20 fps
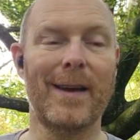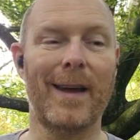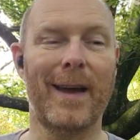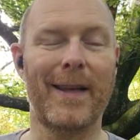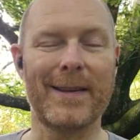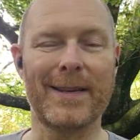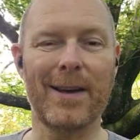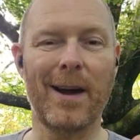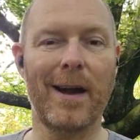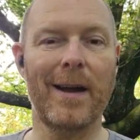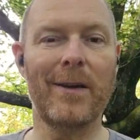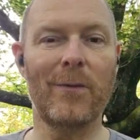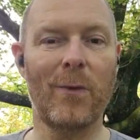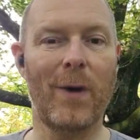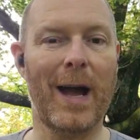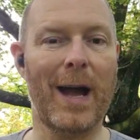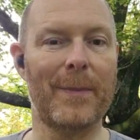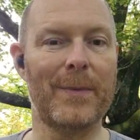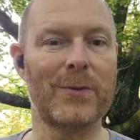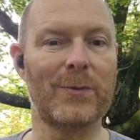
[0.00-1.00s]
And that's kind of
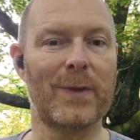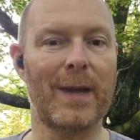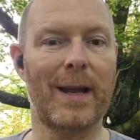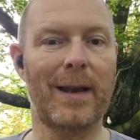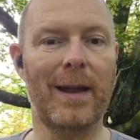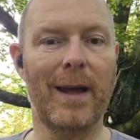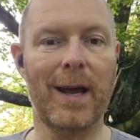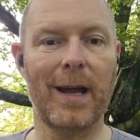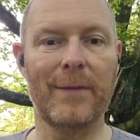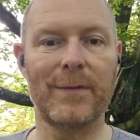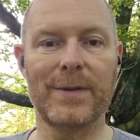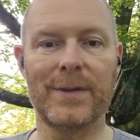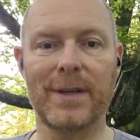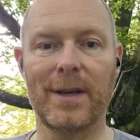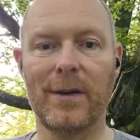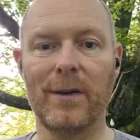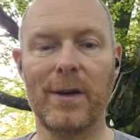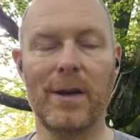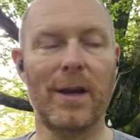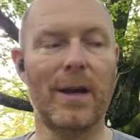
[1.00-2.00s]
what happens with our lives.
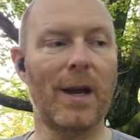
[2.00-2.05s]
So